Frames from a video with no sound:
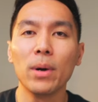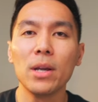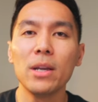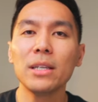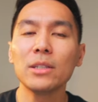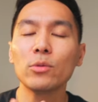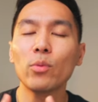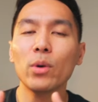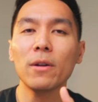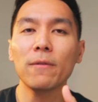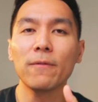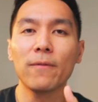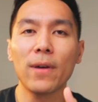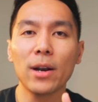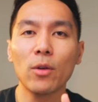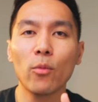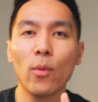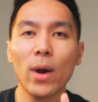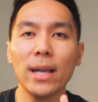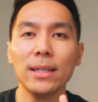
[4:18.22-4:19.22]
but you just wanna
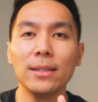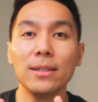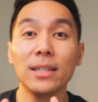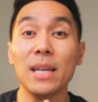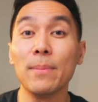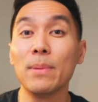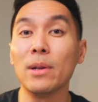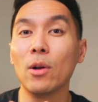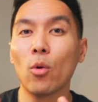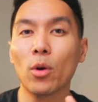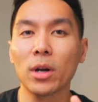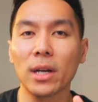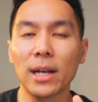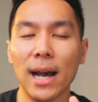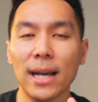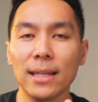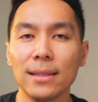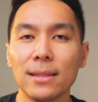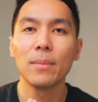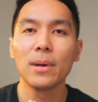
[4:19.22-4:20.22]
find a way to keep it
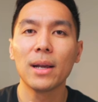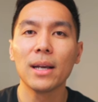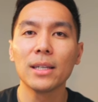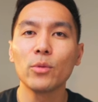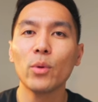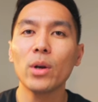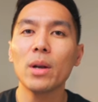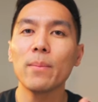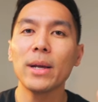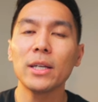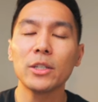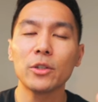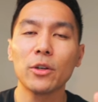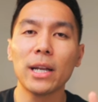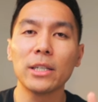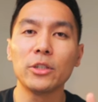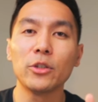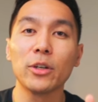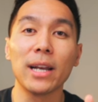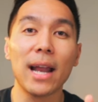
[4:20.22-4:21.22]
organized because you wanna make sure
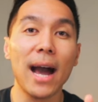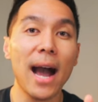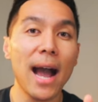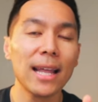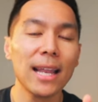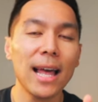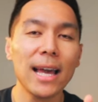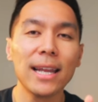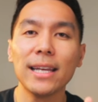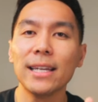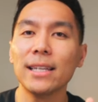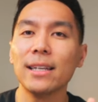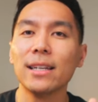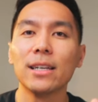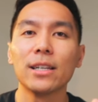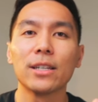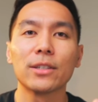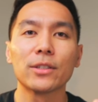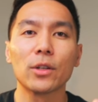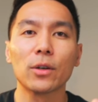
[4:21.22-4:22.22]
that you can highlight it,
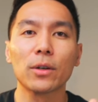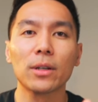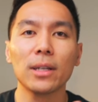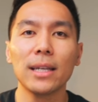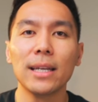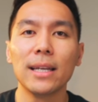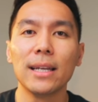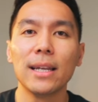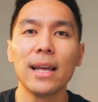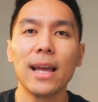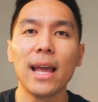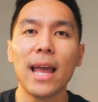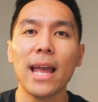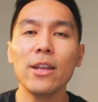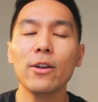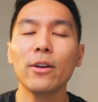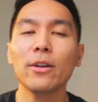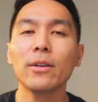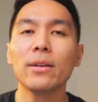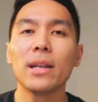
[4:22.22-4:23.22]
circle it, and
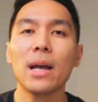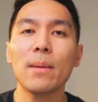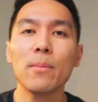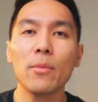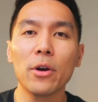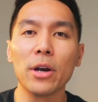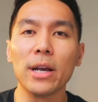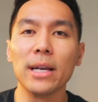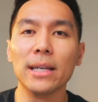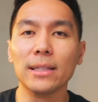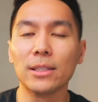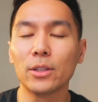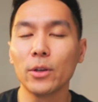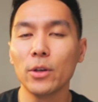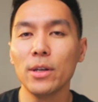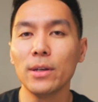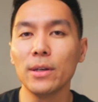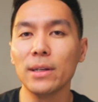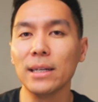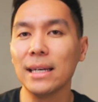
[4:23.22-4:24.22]
you could number it so
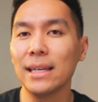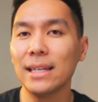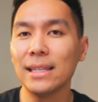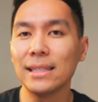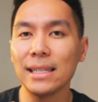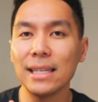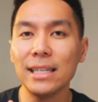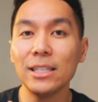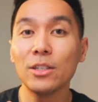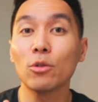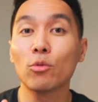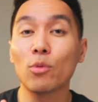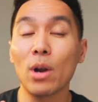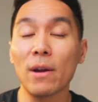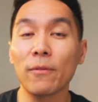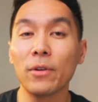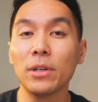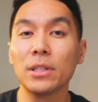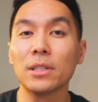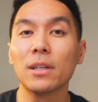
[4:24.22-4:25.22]
you, it is easier
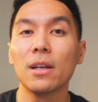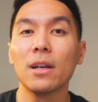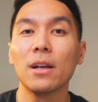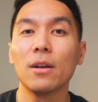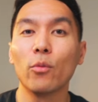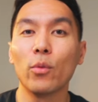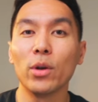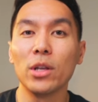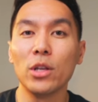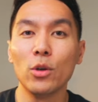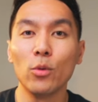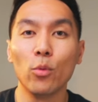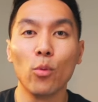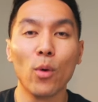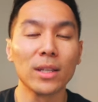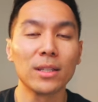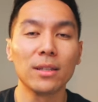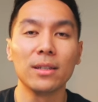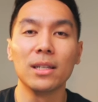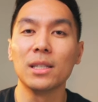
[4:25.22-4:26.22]
reference when you
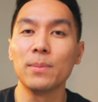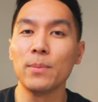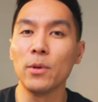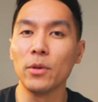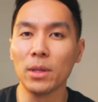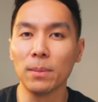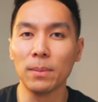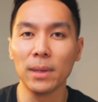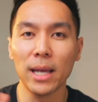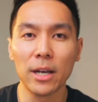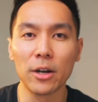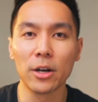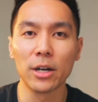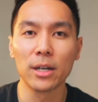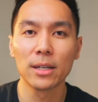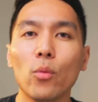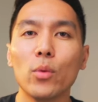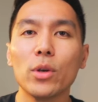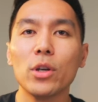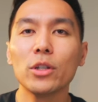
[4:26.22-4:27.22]
want to dispute them later.
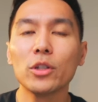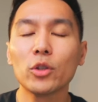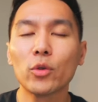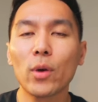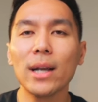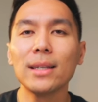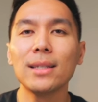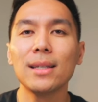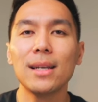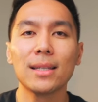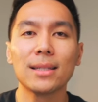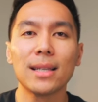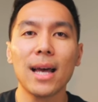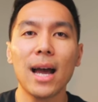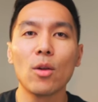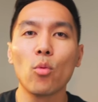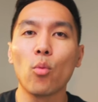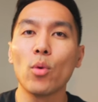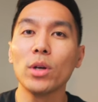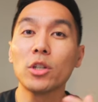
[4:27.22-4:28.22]
When you're trying to
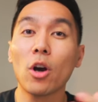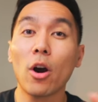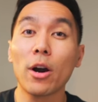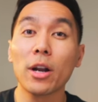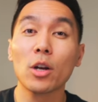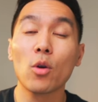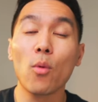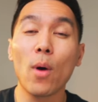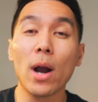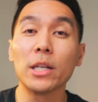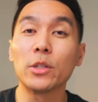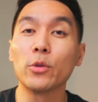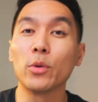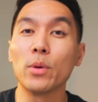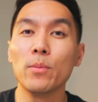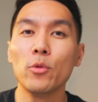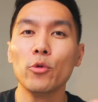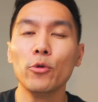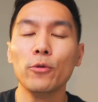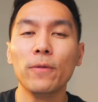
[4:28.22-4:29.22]
decide which hard inquiry to
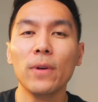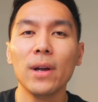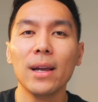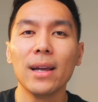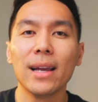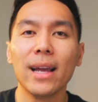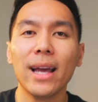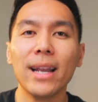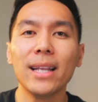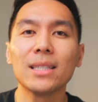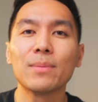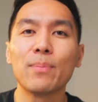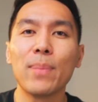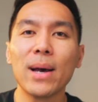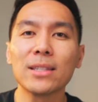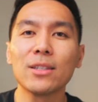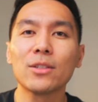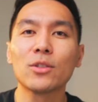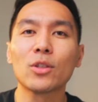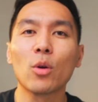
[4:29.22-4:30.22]
remove, it is
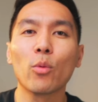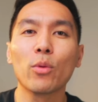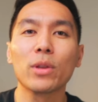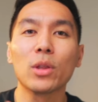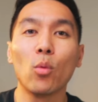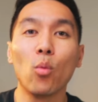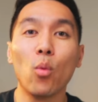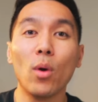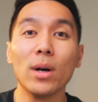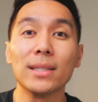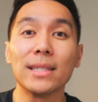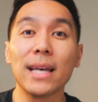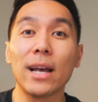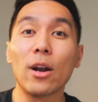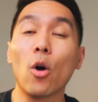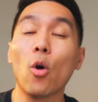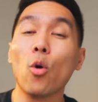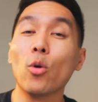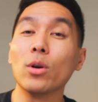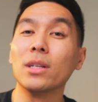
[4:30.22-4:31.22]
best to start with the ones that
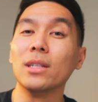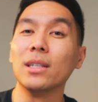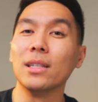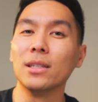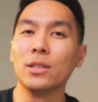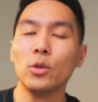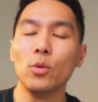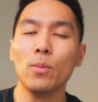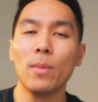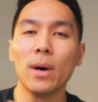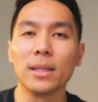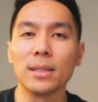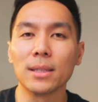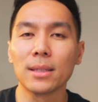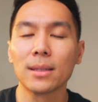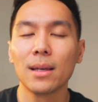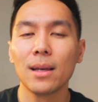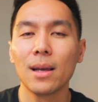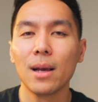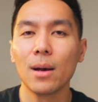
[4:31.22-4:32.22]
are ordered in two
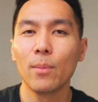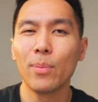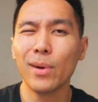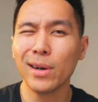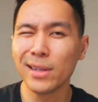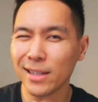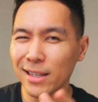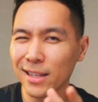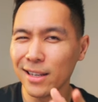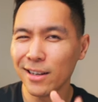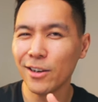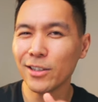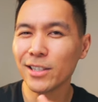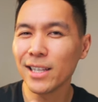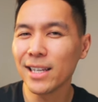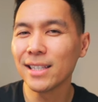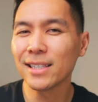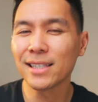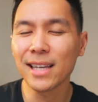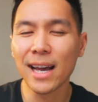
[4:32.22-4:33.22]
months. But here's
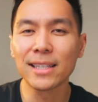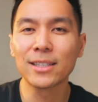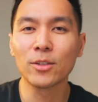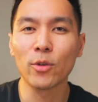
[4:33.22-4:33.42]
the inside